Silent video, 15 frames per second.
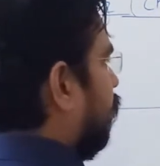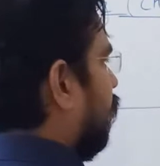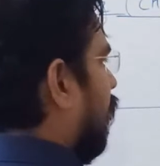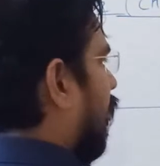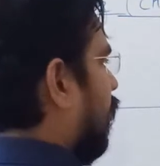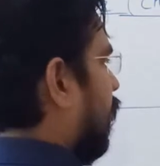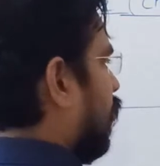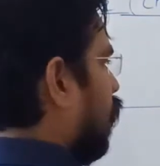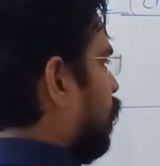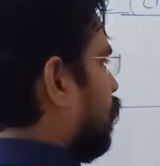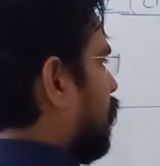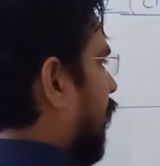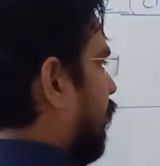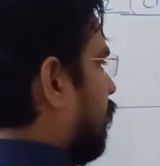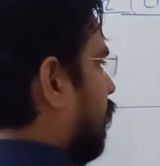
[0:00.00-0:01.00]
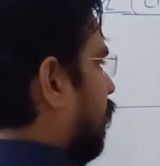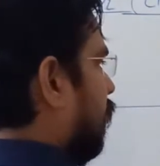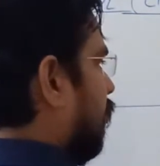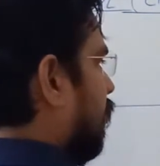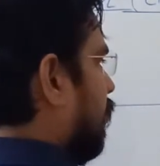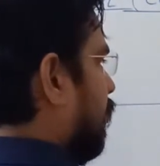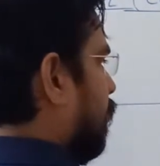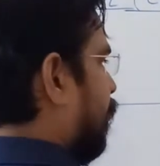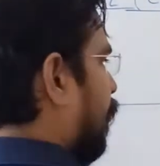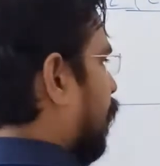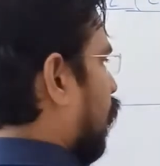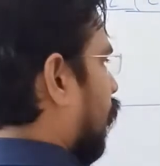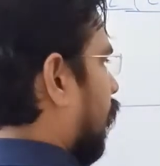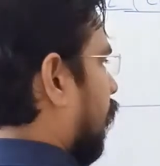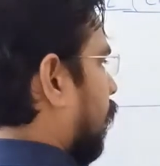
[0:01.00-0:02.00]
our object, this is
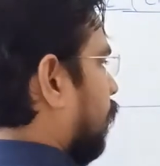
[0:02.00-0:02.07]
pole,